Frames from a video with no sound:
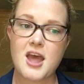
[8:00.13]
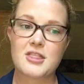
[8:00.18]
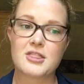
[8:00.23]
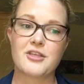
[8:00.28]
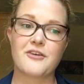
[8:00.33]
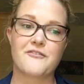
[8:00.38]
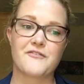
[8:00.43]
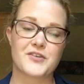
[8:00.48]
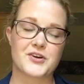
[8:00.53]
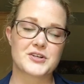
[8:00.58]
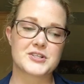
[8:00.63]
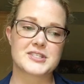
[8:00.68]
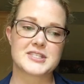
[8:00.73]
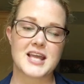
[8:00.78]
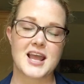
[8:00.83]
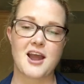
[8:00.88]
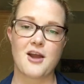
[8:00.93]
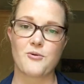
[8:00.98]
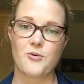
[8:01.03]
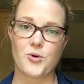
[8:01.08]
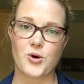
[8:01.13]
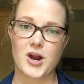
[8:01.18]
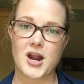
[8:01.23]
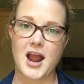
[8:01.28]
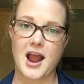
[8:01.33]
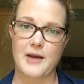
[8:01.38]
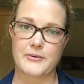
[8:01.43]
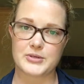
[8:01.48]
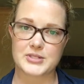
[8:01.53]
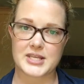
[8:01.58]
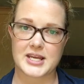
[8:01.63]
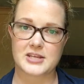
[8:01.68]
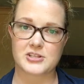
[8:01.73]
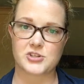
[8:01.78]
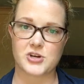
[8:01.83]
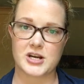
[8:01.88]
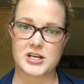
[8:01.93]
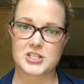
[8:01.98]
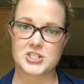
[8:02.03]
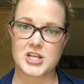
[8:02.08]
The first day I wore it, I was like
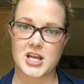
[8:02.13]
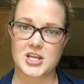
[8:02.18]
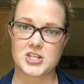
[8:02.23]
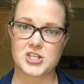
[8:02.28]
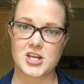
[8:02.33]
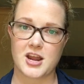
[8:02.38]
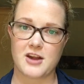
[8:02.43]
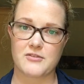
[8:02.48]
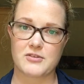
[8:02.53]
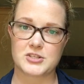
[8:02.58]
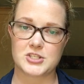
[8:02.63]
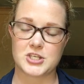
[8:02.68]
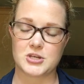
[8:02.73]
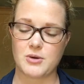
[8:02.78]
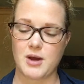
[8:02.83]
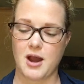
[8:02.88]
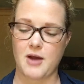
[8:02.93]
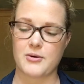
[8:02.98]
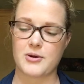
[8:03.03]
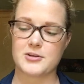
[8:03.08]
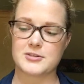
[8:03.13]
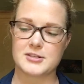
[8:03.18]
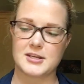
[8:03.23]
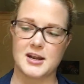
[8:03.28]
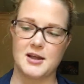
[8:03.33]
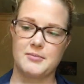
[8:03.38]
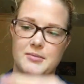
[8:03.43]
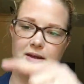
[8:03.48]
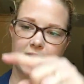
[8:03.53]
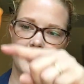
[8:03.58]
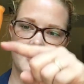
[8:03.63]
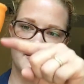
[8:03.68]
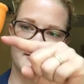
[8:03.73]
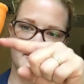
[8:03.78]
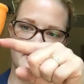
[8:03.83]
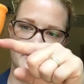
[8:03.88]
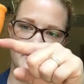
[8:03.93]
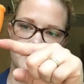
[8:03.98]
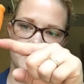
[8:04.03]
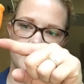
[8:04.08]
trying to change it every 2 hours, and I'm like,
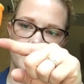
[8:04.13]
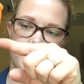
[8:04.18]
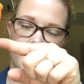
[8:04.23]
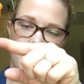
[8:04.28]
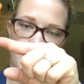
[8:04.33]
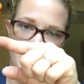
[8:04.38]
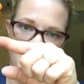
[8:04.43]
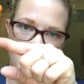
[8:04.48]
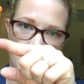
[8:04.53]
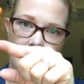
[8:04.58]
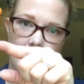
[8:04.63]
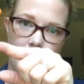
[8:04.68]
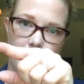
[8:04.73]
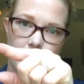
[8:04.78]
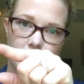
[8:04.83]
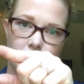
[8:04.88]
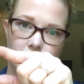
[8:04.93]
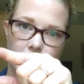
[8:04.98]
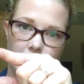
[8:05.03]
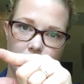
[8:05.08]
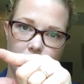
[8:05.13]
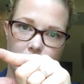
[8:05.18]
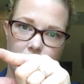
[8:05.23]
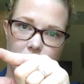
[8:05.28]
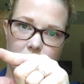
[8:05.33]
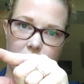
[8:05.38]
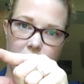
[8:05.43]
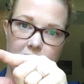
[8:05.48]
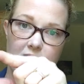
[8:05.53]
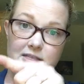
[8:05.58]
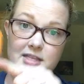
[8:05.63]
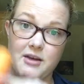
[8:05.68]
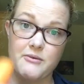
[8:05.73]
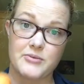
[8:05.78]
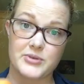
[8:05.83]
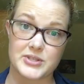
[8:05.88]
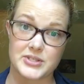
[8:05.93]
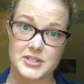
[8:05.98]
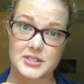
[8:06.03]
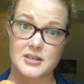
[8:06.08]
maybe that much liquid. And that
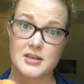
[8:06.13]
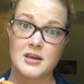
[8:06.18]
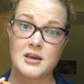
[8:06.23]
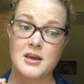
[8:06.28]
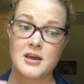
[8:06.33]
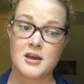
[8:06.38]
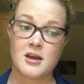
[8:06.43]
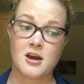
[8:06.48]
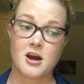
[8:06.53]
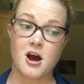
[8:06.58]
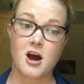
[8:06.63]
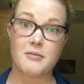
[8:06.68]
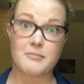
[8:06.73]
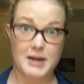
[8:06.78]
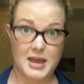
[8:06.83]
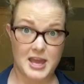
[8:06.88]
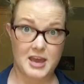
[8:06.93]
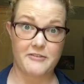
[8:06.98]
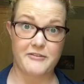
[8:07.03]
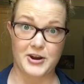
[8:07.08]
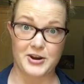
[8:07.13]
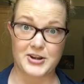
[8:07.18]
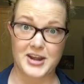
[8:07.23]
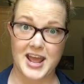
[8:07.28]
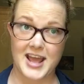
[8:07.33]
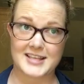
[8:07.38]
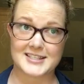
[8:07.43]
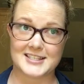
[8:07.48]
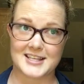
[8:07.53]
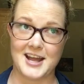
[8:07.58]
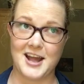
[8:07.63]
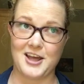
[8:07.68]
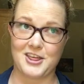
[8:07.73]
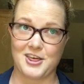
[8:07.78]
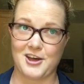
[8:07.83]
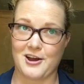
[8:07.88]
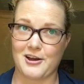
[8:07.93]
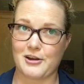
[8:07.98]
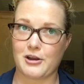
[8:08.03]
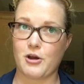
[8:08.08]
was on my heavier days.
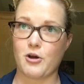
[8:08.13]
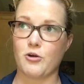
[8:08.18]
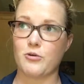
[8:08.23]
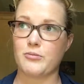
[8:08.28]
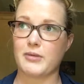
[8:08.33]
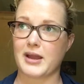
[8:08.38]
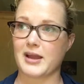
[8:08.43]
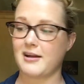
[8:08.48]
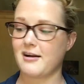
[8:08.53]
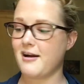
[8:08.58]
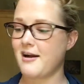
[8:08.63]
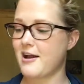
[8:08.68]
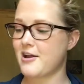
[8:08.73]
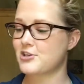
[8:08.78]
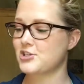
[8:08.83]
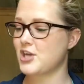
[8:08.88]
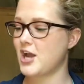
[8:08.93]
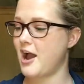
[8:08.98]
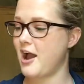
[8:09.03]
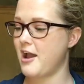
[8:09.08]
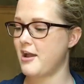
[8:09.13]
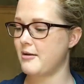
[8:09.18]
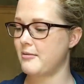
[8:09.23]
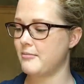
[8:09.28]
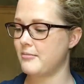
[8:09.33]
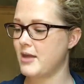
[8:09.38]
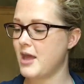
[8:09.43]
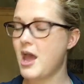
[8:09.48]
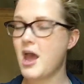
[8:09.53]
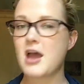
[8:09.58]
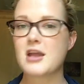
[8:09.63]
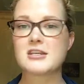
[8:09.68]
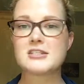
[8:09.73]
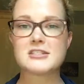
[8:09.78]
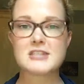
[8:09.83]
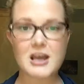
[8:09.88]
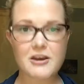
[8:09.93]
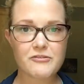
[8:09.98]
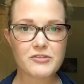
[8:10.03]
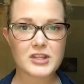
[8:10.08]
I thought, oh my gosh, I am
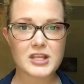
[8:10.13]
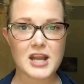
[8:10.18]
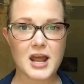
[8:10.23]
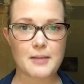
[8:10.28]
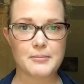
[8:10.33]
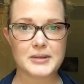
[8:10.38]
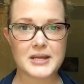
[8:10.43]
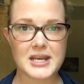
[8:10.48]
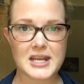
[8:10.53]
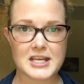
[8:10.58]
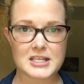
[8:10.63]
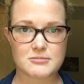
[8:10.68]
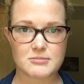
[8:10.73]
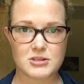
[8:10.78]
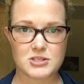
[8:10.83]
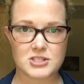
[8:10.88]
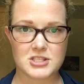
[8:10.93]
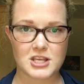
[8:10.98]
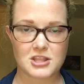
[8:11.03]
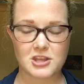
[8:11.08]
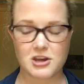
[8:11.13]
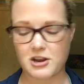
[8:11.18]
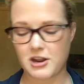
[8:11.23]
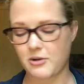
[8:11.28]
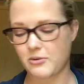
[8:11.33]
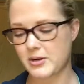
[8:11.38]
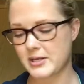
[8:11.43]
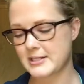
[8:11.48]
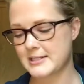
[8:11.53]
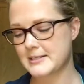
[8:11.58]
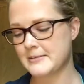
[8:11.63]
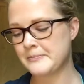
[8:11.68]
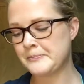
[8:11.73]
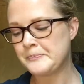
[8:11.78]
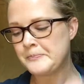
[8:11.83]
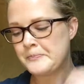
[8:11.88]
definitely not bleeding as much as I thought I was.